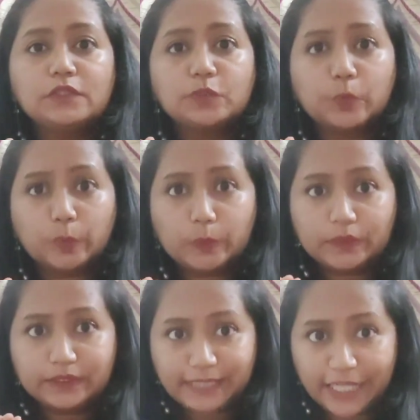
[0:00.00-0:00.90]
So
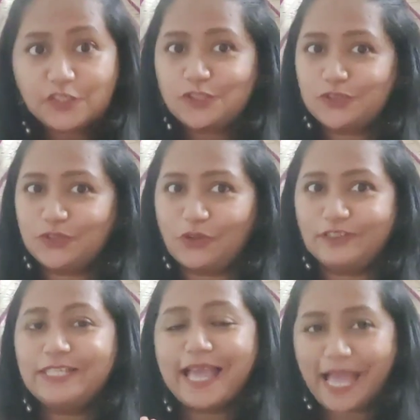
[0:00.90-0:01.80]
that should
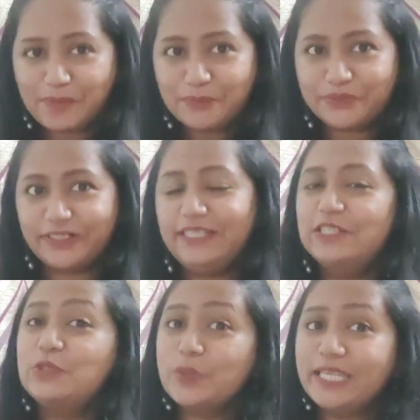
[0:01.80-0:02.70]
not happen
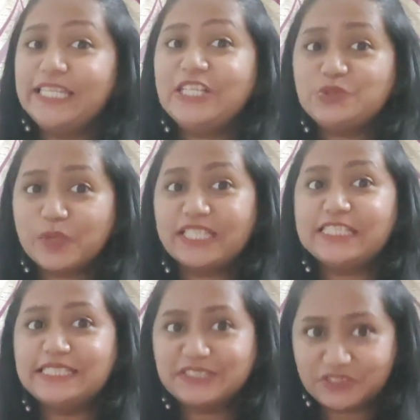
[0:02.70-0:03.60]
in twenty
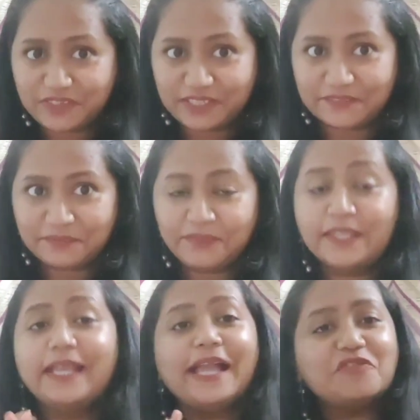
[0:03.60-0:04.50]
twenty-three,
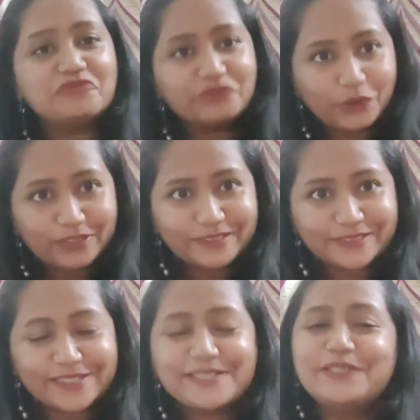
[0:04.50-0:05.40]
and for
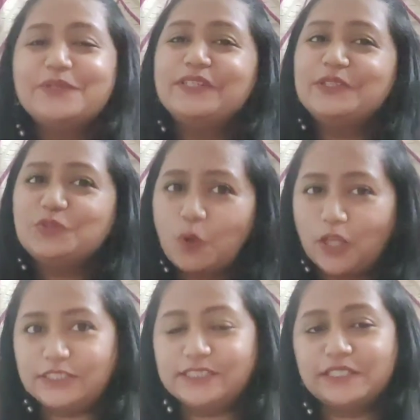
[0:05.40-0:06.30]
this you need to
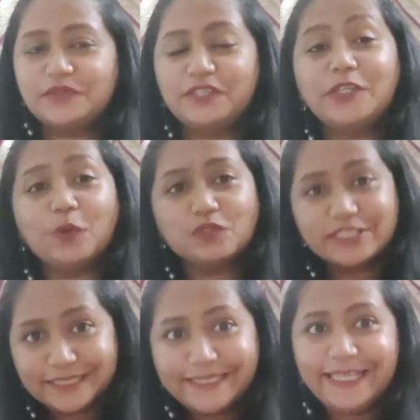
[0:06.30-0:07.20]
watch this video
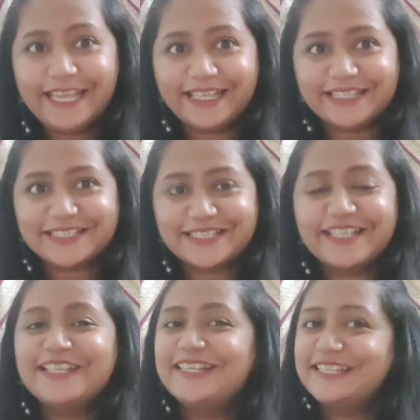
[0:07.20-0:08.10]
till the end.
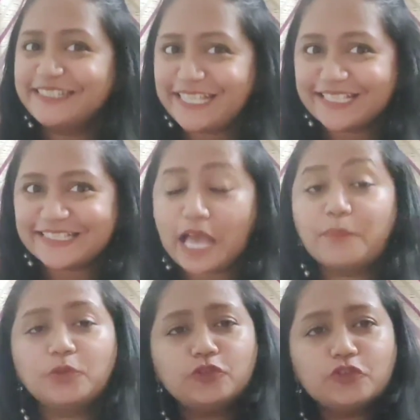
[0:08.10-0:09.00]
Yes,
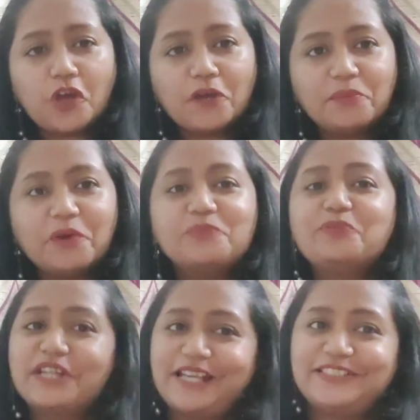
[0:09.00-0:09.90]
I'm going to talk
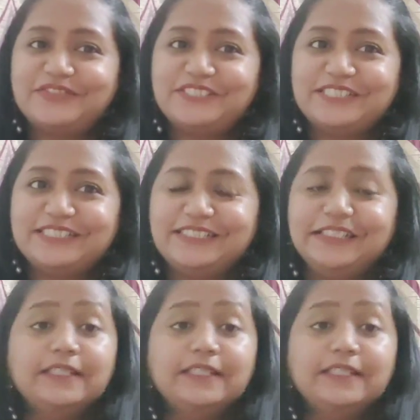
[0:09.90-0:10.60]
about productivity.